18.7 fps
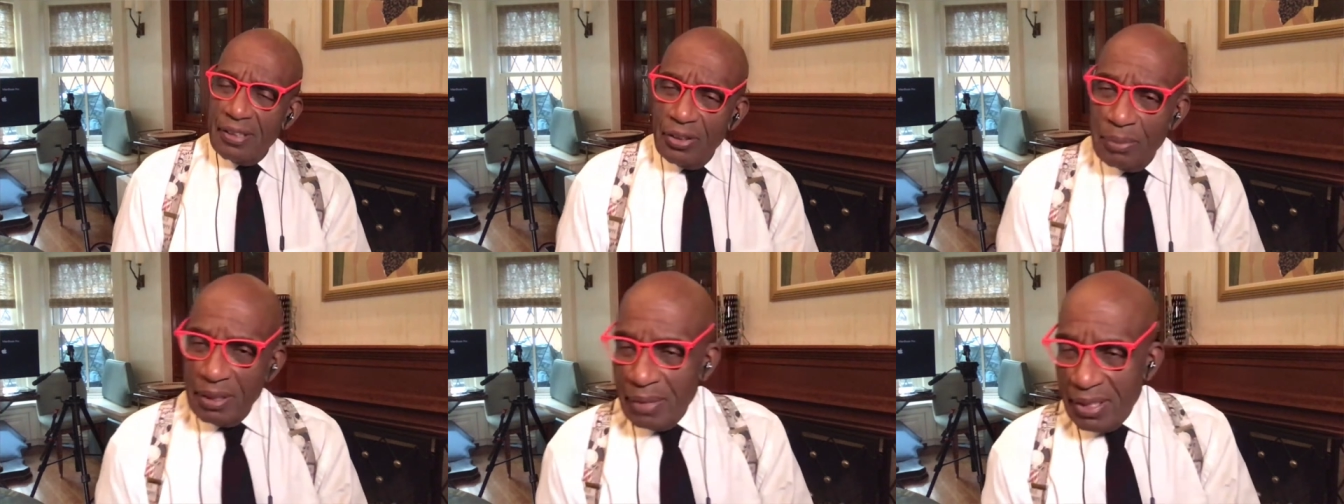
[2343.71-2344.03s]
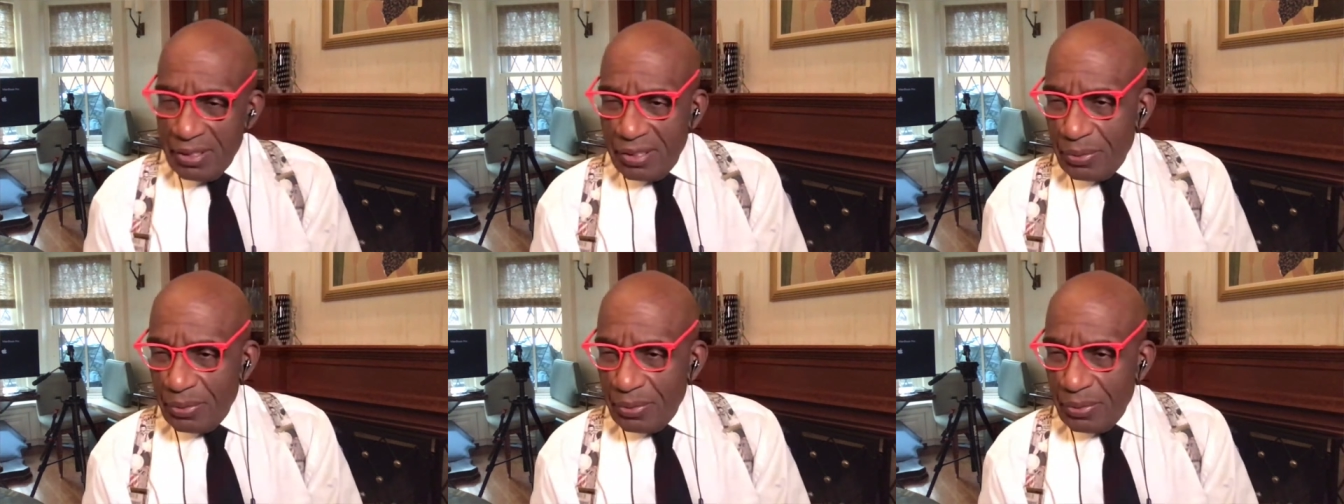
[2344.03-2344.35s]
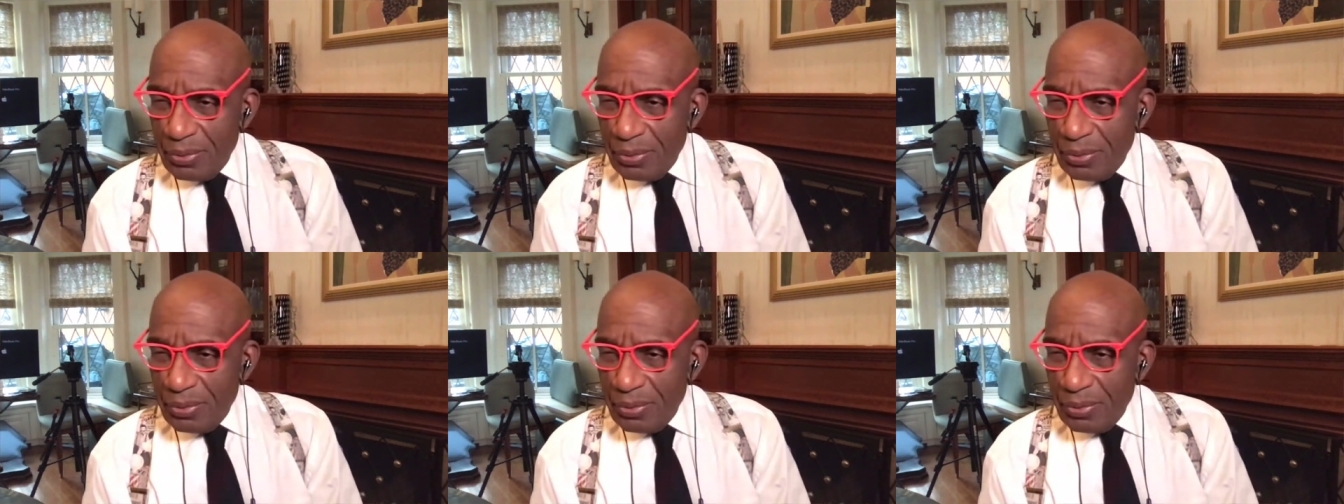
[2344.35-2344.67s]
Nobody
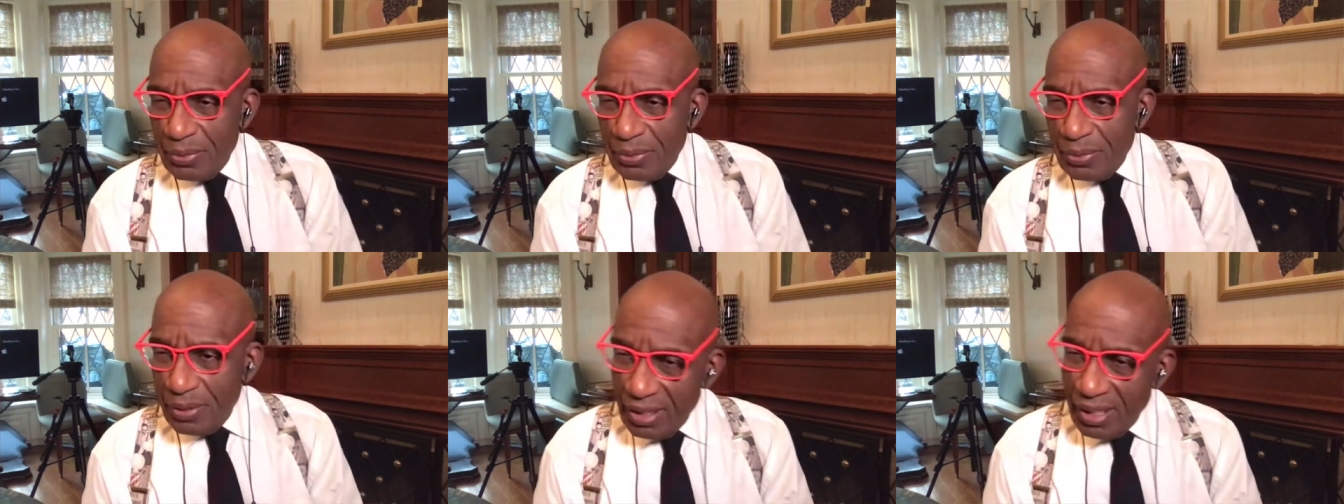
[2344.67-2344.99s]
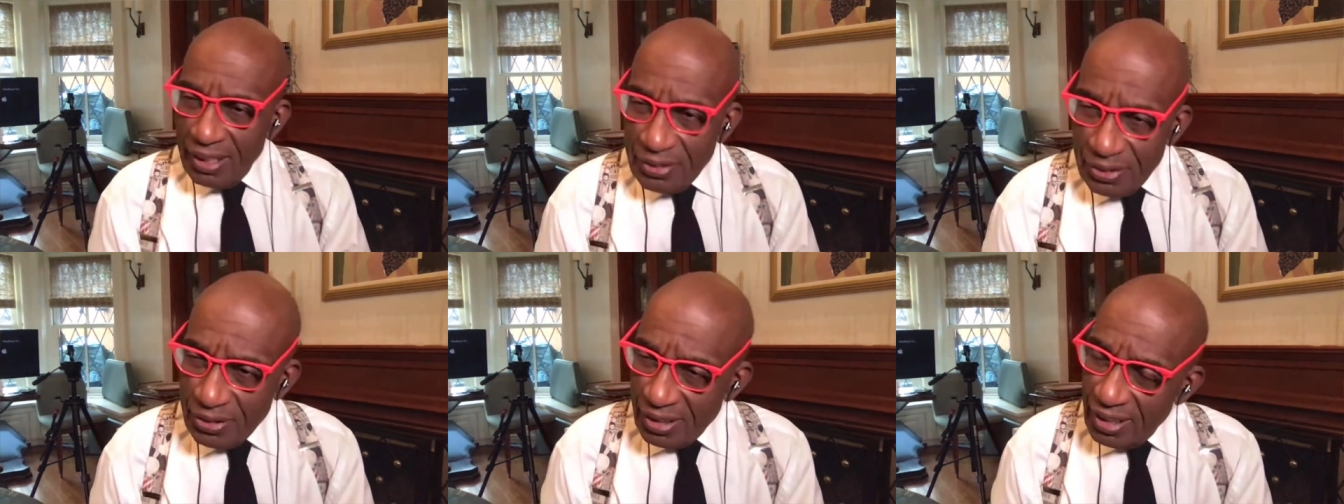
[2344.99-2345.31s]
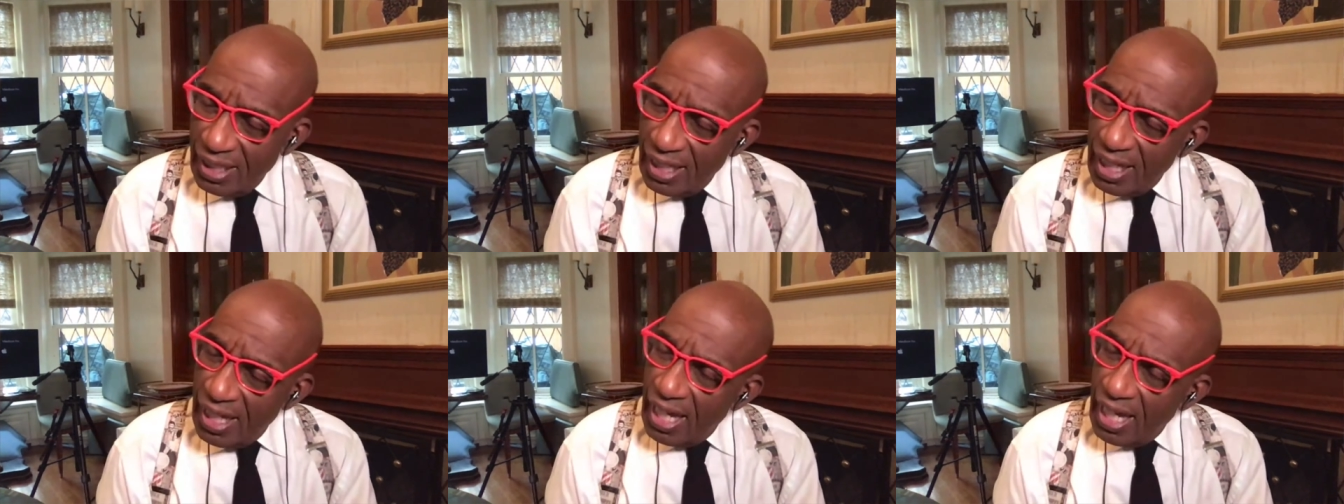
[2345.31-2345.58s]
messes with Cantore.